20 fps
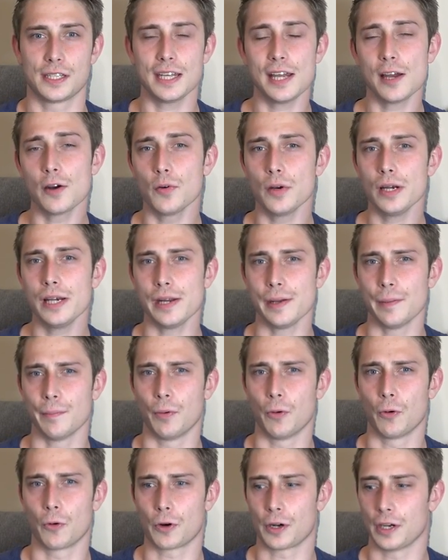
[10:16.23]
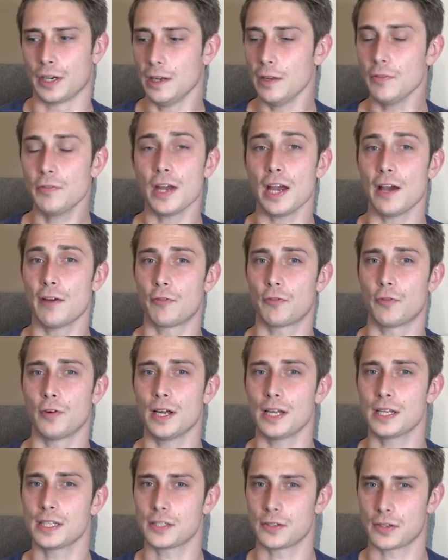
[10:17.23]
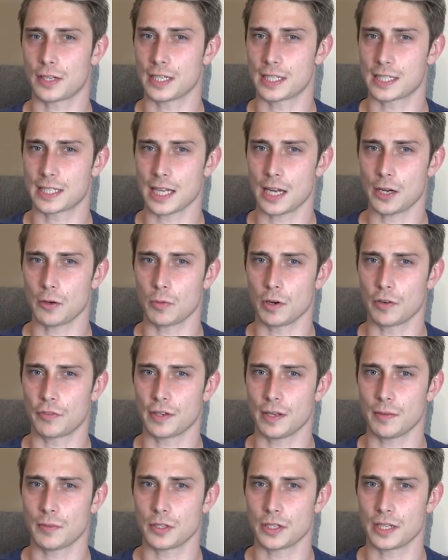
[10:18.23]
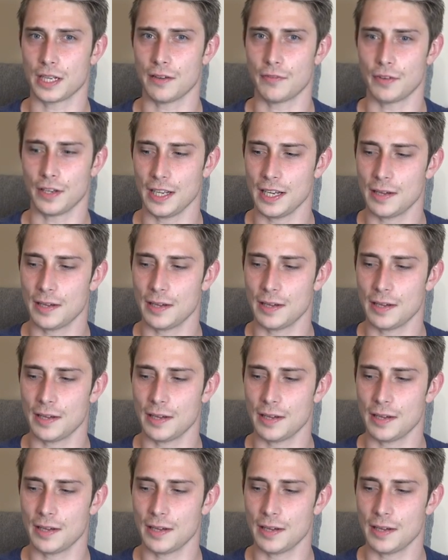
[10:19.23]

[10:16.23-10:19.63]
They are really important. If you have friends, you can study with them together.